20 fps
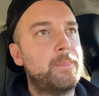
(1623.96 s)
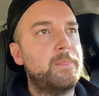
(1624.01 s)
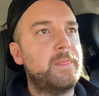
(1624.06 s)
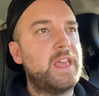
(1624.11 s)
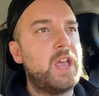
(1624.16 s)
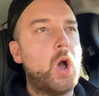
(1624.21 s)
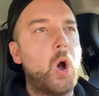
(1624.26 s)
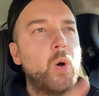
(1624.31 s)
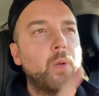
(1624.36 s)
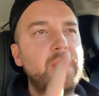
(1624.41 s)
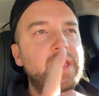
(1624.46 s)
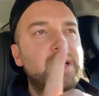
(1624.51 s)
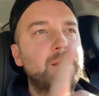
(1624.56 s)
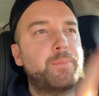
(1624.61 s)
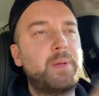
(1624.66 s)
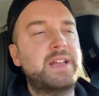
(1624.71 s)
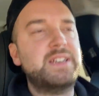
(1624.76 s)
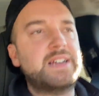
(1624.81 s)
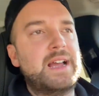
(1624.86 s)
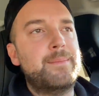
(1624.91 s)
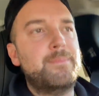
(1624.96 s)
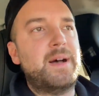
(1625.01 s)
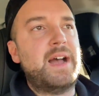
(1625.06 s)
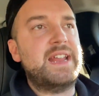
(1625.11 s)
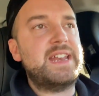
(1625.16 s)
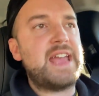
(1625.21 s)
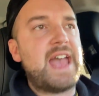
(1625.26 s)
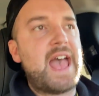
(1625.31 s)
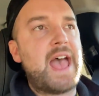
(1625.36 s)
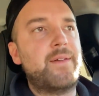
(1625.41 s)
The only complaint I
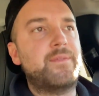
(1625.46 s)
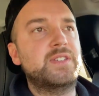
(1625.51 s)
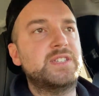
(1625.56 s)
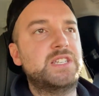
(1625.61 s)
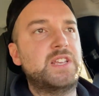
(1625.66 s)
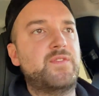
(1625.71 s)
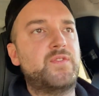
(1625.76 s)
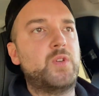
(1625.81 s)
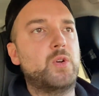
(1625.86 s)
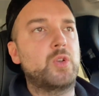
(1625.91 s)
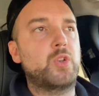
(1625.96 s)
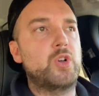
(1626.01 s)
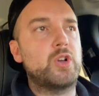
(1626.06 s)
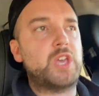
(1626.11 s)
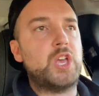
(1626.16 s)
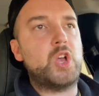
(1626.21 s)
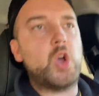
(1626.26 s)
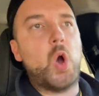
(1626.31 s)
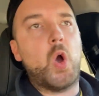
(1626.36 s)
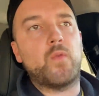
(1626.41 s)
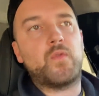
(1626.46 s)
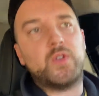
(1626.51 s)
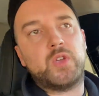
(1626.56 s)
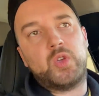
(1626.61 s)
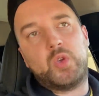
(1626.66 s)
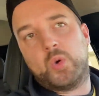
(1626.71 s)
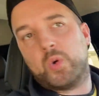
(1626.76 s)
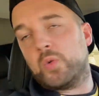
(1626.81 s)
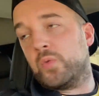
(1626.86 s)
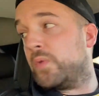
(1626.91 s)
might have is if you're looking over
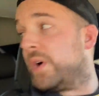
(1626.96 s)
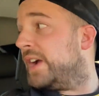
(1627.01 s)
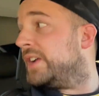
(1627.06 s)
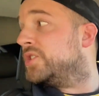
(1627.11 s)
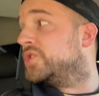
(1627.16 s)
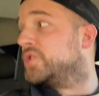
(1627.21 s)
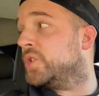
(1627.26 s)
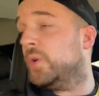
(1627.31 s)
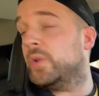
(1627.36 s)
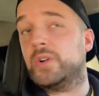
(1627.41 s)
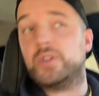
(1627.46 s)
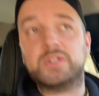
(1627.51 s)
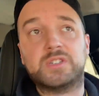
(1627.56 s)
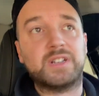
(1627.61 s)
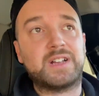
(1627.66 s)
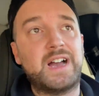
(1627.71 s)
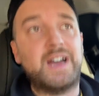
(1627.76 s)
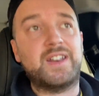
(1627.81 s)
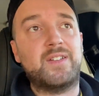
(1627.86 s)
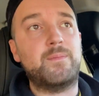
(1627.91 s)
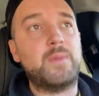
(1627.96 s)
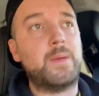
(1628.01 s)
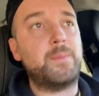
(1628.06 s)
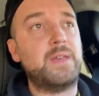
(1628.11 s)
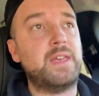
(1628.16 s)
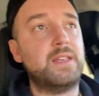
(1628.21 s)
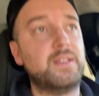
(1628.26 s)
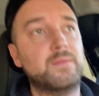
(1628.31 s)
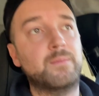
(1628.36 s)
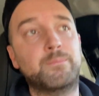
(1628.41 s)
your right shoulder to kind of
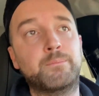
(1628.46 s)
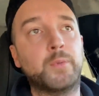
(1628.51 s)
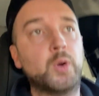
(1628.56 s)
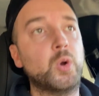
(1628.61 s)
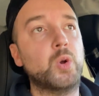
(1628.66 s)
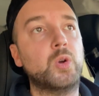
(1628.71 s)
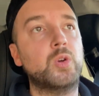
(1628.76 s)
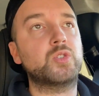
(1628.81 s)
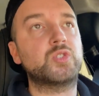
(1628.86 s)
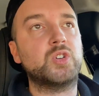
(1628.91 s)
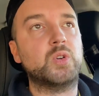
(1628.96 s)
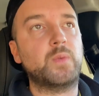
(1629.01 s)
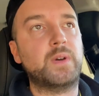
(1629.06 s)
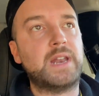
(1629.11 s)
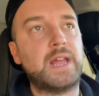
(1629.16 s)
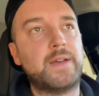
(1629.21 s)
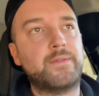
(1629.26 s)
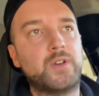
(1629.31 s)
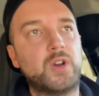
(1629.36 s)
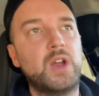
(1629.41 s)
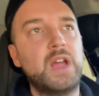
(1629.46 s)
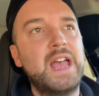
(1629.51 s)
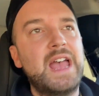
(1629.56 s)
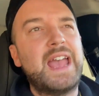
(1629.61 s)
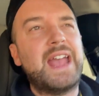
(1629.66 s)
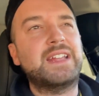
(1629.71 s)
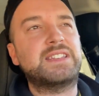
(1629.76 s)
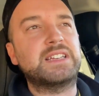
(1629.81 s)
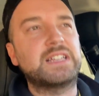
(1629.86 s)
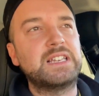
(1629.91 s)
maybe merge or whatever,
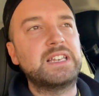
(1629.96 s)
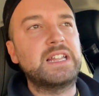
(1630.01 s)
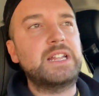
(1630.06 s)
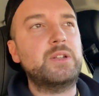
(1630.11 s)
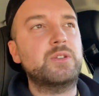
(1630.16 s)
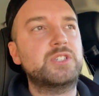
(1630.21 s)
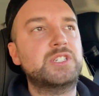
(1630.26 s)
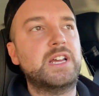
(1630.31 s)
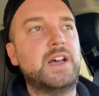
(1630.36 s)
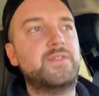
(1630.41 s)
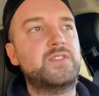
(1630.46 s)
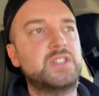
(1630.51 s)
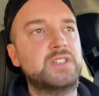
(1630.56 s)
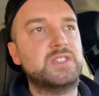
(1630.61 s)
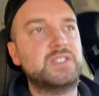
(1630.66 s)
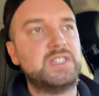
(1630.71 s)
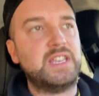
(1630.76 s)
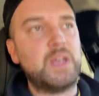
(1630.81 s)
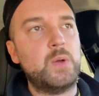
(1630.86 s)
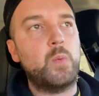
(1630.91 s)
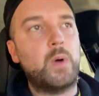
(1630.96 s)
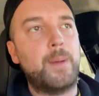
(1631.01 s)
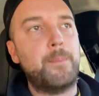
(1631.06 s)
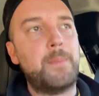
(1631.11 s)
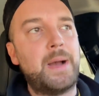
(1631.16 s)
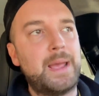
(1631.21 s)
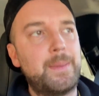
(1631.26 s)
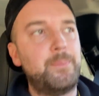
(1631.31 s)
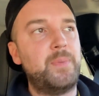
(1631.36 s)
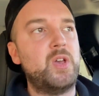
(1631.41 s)
it's a little tough to see
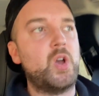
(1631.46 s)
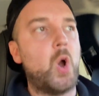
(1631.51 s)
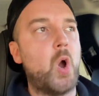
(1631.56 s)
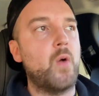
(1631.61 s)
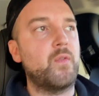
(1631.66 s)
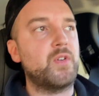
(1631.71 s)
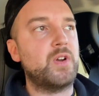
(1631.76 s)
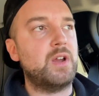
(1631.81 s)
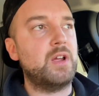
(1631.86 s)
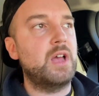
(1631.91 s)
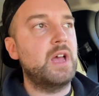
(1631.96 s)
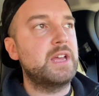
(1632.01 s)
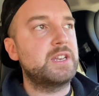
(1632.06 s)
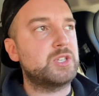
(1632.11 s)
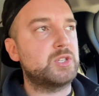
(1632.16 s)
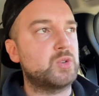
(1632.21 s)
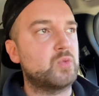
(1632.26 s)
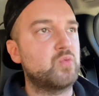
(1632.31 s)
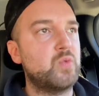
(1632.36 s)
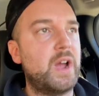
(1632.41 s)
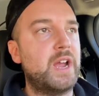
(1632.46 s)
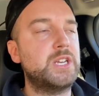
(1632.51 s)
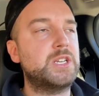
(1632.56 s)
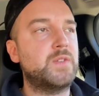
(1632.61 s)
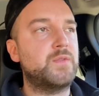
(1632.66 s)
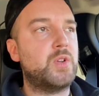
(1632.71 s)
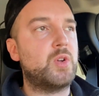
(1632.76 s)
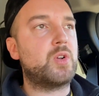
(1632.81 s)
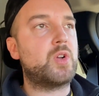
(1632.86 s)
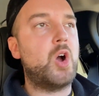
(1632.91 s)
what might be over to the
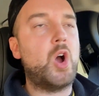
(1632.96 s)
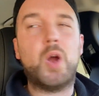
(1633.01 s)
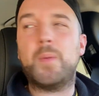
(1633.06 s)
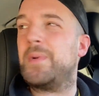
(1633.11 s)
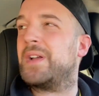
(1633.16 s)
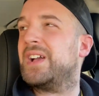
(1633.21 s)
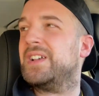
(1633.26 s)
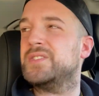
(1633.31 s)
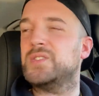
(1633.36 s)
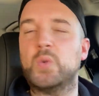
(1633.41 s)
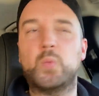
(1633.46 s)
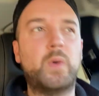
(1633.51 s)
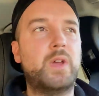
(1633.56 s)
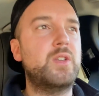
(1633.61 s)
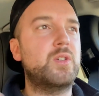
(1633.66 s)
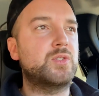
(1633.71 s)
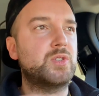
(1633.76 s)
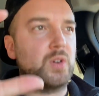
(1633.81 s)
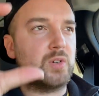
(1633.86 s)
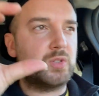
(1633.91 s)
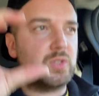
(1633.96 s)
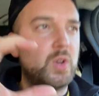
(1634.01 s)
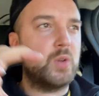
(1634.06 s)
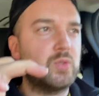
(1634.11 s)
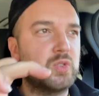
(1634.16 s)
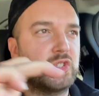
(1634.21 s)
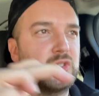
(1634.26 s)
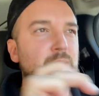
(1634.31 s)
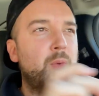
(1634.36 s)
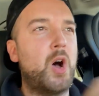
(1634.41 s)
right of your car because the windows are
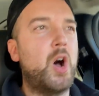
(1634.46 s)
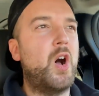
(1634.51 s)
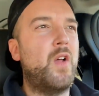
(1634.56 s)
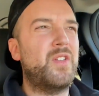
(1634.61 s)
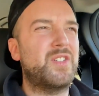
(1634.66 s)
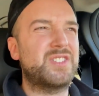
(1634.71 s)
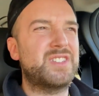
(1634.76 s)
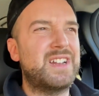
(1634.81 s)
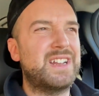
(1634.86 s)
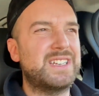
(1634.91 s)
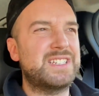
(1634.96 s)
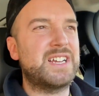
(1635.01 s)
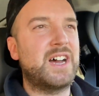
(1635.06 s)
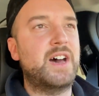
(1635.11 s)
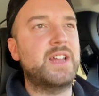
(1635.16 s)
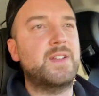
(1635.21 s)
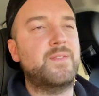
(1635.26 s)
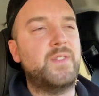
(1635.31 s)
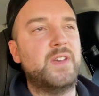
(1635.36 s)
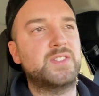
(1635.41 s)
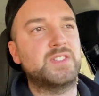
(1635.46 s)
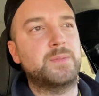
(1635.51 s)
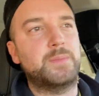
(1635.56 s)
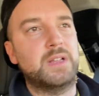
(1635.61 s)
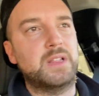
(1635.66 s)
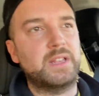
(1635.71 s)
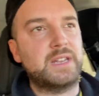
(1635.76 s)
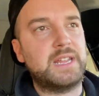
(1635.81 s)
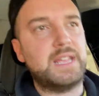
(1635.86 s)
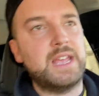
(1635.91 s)
so small, there's not a ton of
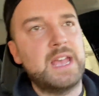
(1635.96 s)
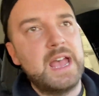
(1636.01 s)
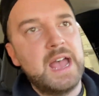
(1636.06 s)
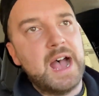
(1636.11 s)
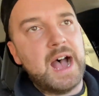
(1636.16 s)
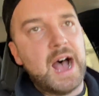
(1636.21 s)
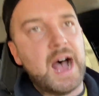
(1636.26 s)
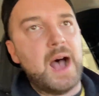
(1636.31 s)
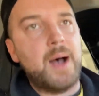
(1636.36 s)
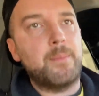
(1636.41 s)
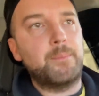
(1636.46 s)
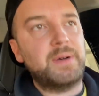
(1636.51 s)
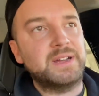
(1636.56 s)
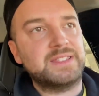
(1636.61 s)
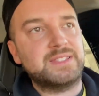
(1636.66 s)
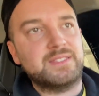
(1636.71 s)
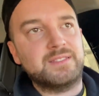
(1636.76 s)
visibility, but